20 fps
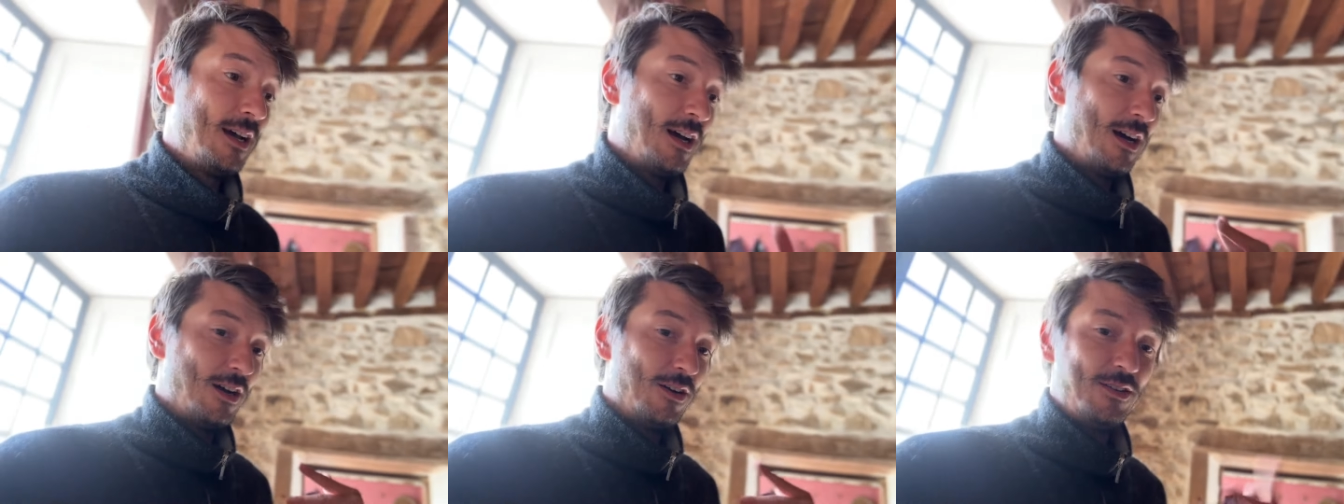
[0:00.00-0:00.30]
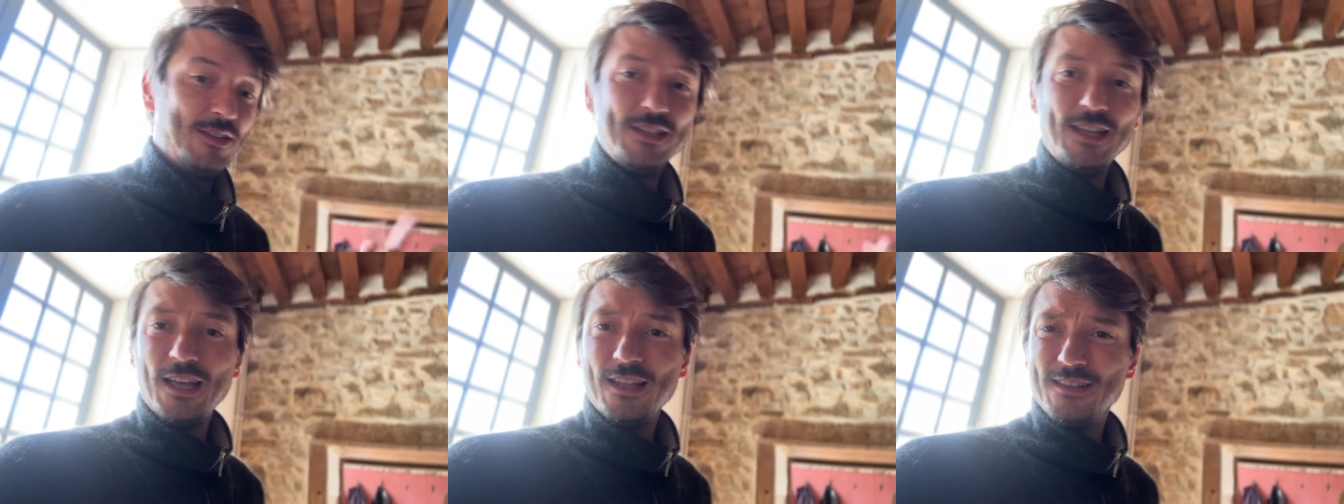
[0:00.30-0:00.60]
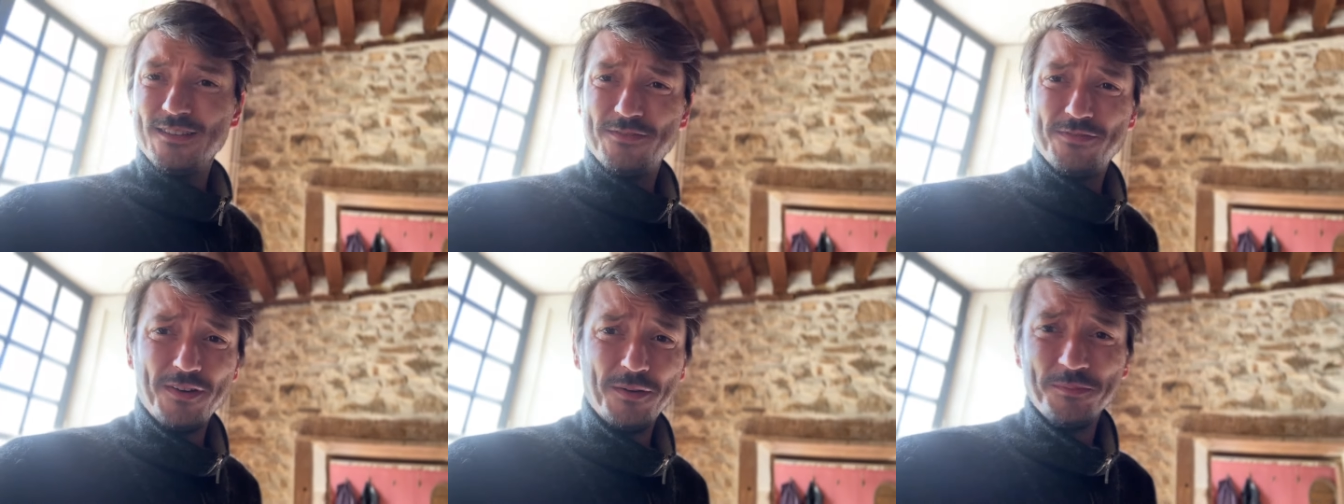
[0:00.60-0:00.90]
I already had
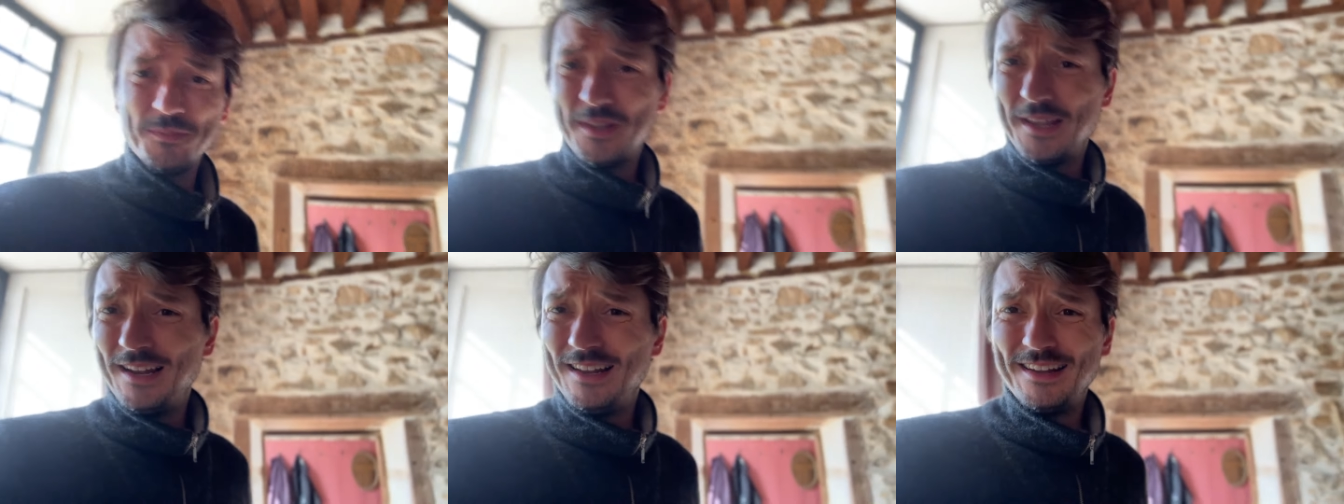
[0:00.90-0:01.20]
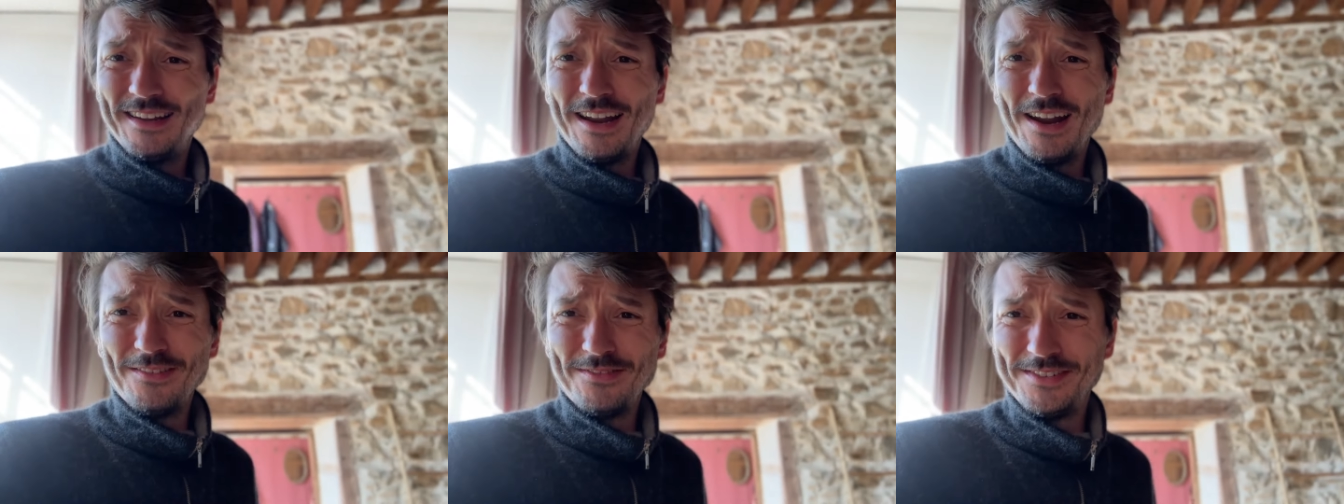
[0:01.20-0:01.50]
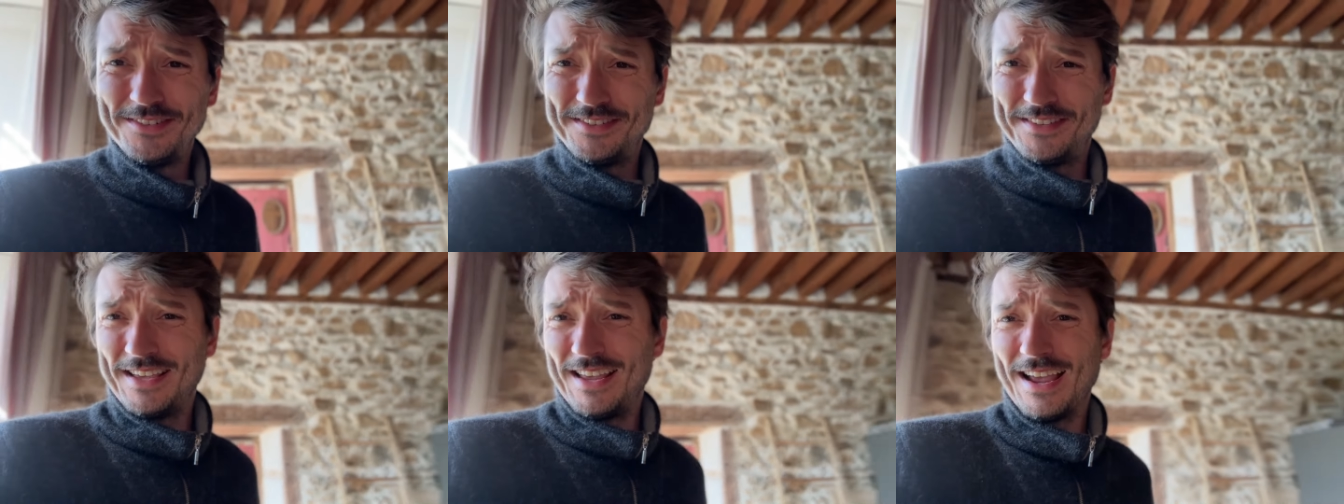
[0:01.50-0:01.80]
the thumbnail and
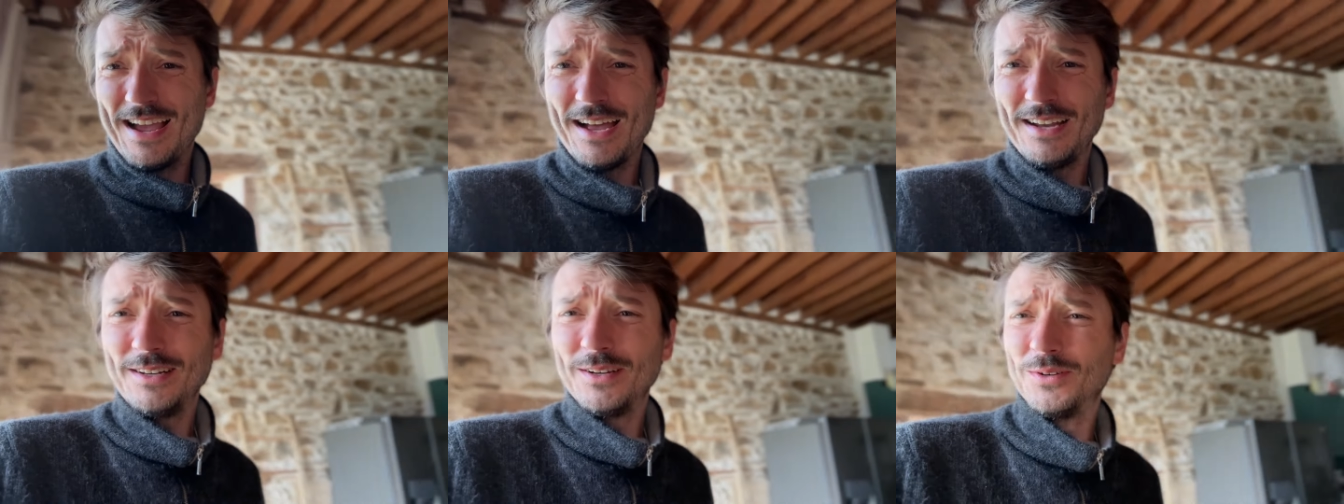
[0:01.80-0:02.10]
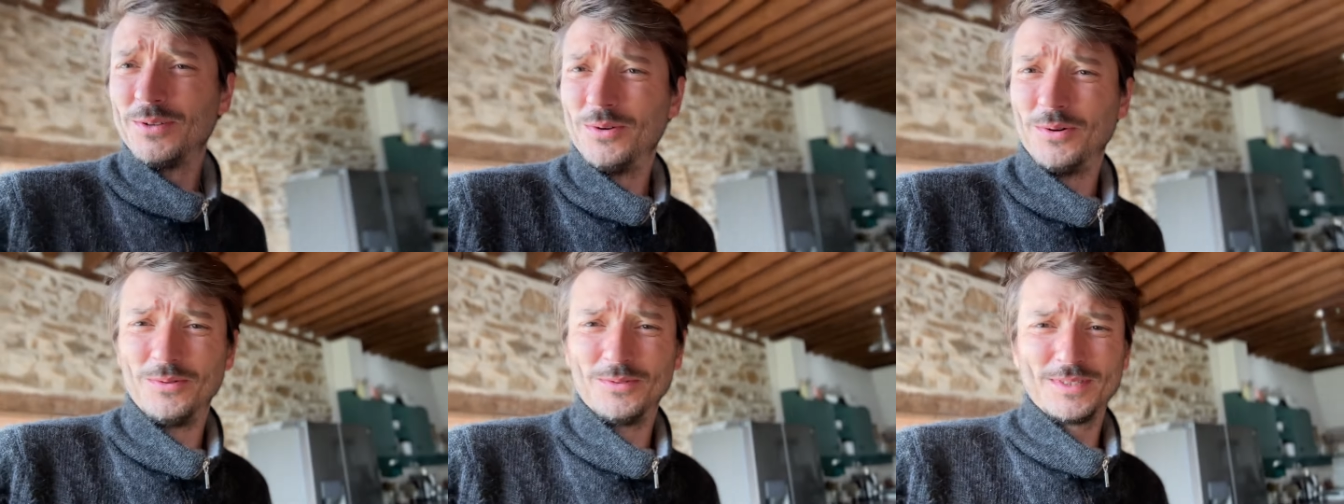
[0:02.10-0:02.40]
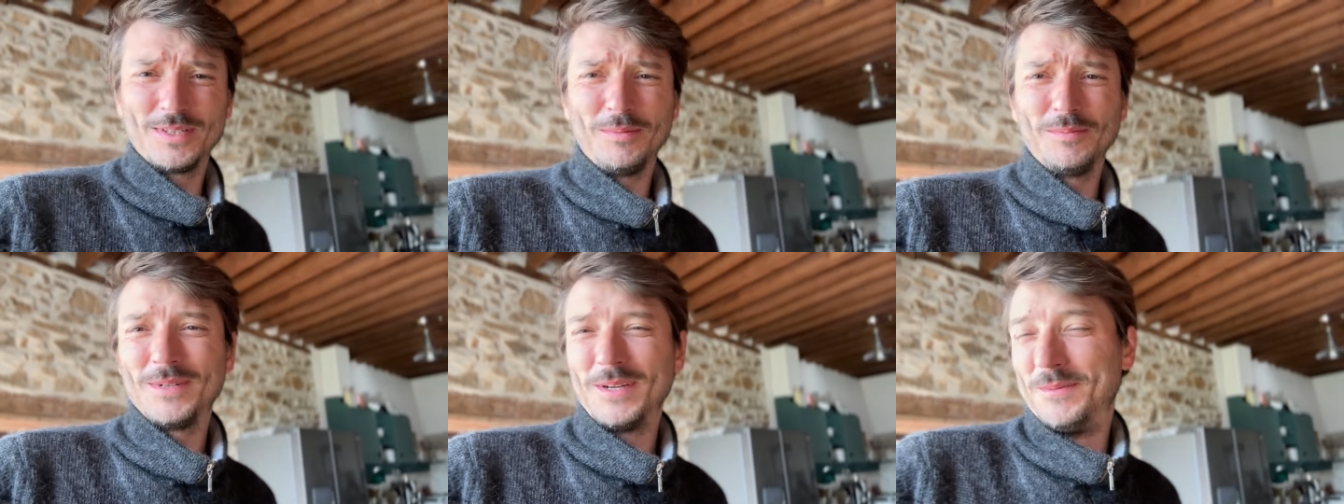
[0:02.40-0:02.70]
everything. I don't know.
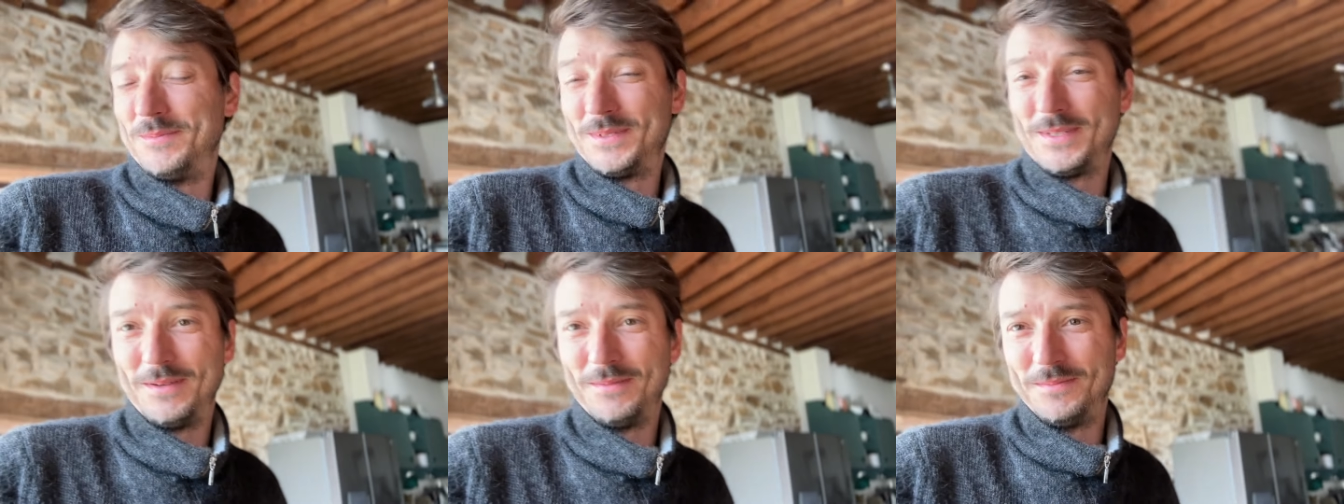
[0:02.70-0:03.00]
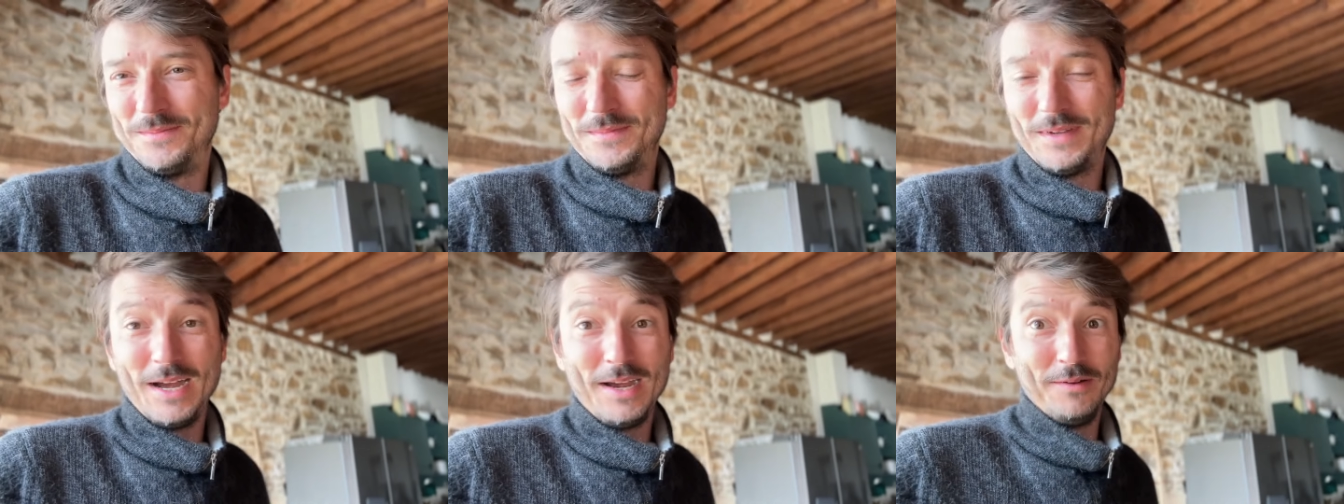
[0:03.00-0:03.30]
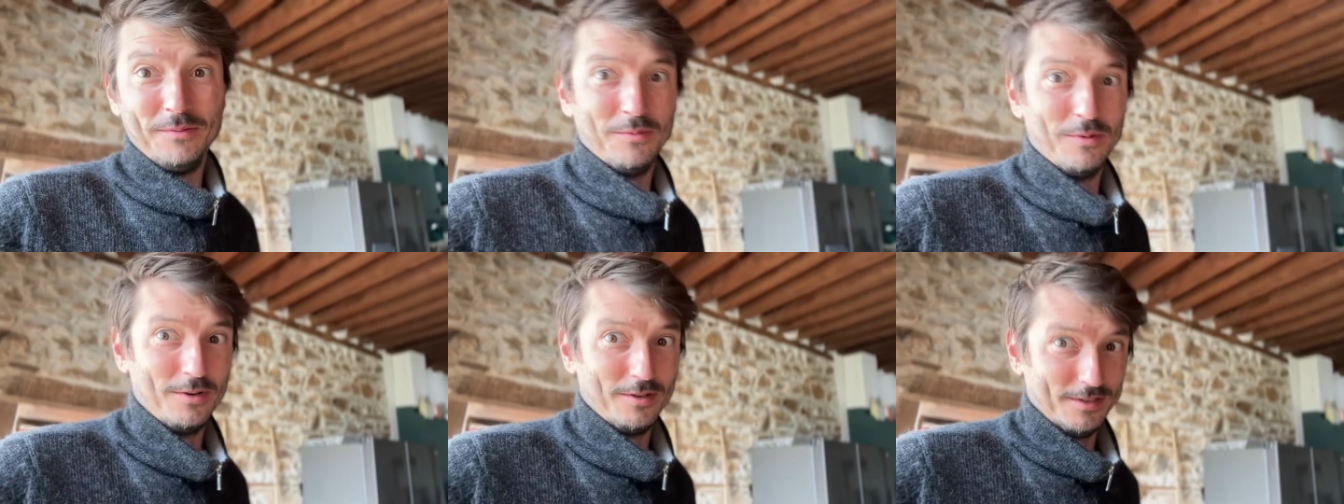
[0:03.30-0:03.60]
Sometimes I'm, um, I
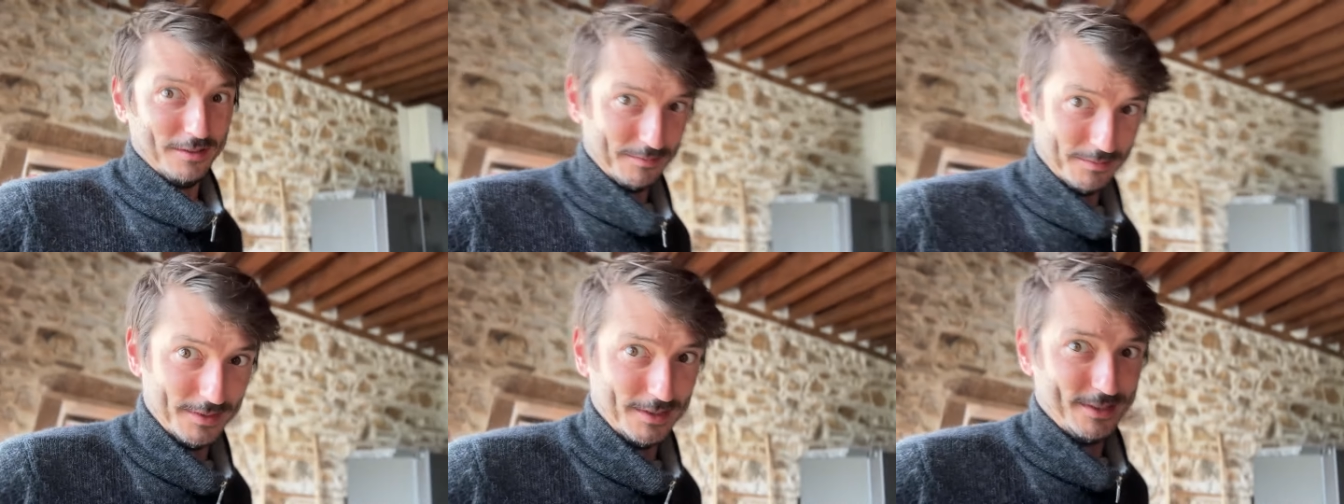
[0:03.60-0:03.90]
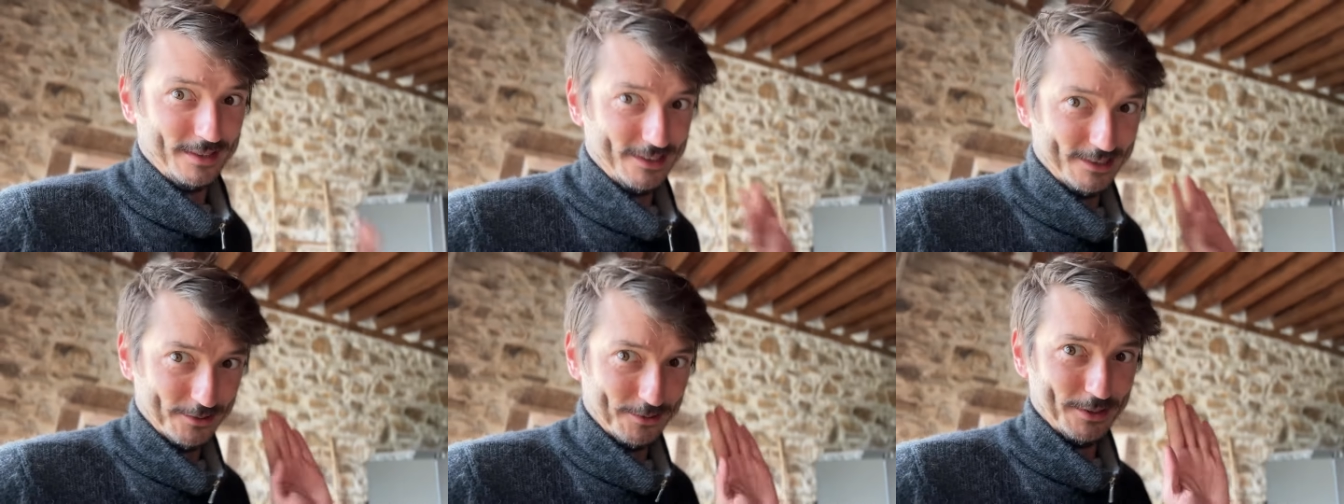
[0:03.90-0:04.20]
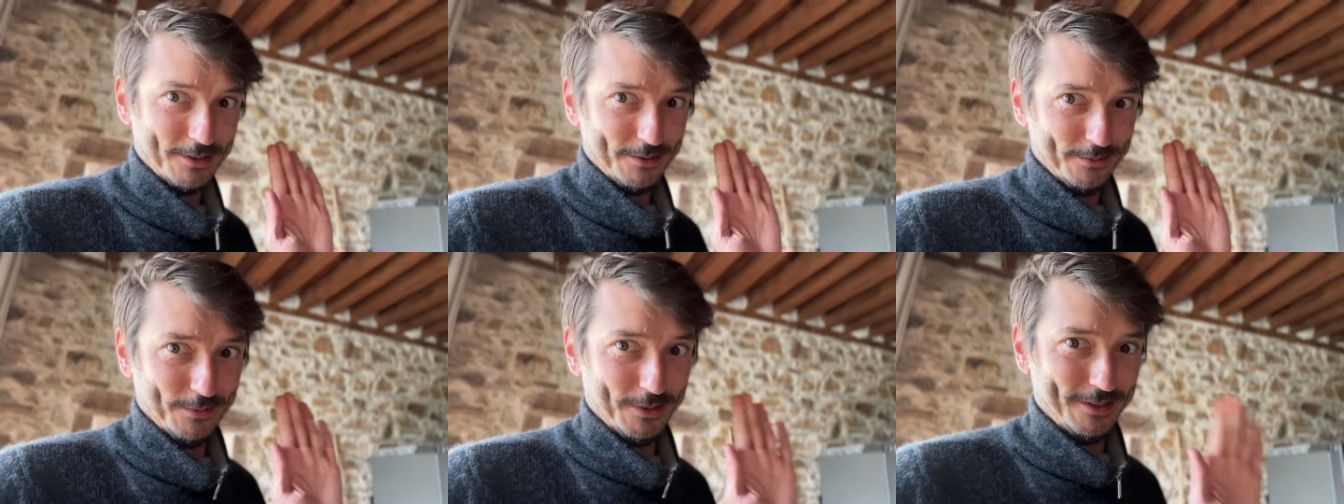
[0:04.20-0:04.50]
work in
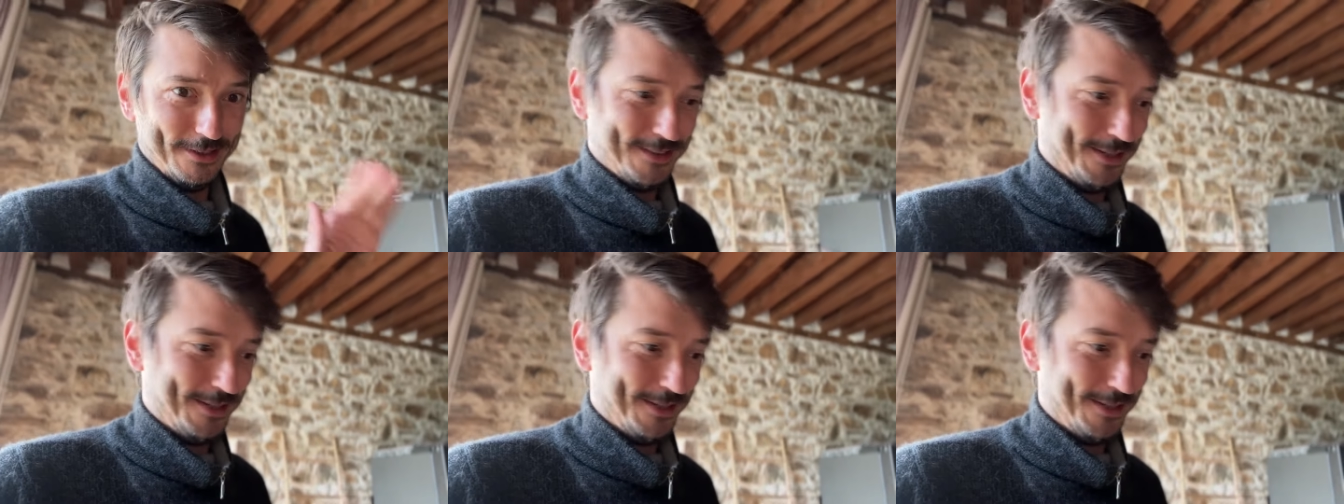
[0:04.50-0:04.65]
mysterious ways